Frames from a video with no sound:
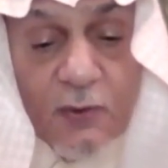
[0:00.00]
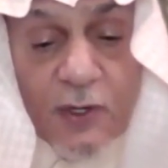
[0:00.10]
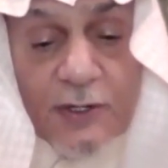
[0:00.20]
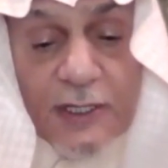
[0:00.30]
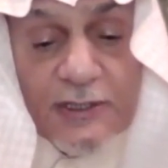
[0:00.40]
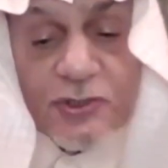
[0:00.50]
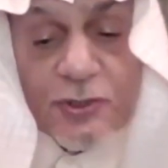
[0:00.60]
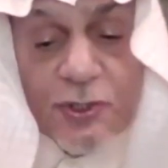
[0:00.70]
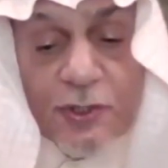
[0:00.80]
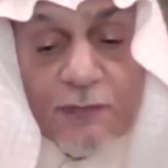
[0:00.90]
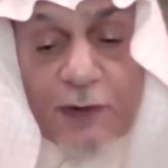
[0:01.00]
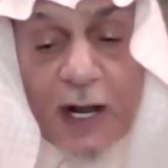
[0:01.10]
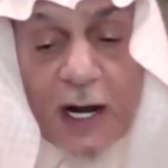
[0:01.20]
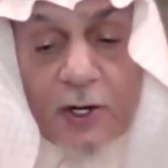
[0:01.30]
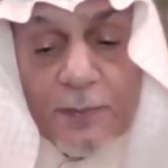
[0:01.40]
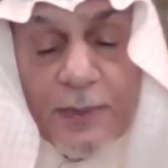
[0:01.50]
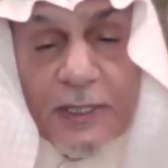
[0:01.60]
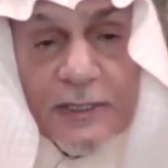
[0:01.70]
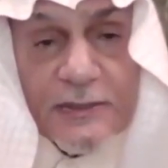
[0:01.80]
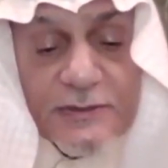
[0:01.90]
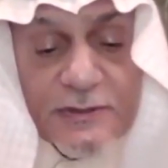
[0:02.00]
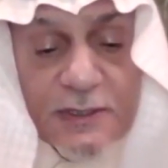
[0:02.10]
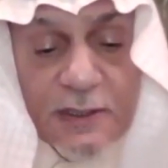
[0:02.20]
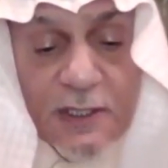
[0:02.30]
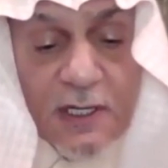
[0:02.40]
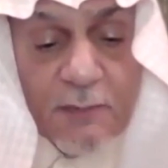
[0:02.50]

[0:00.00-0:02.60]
We are ready to listen to your frank opinions,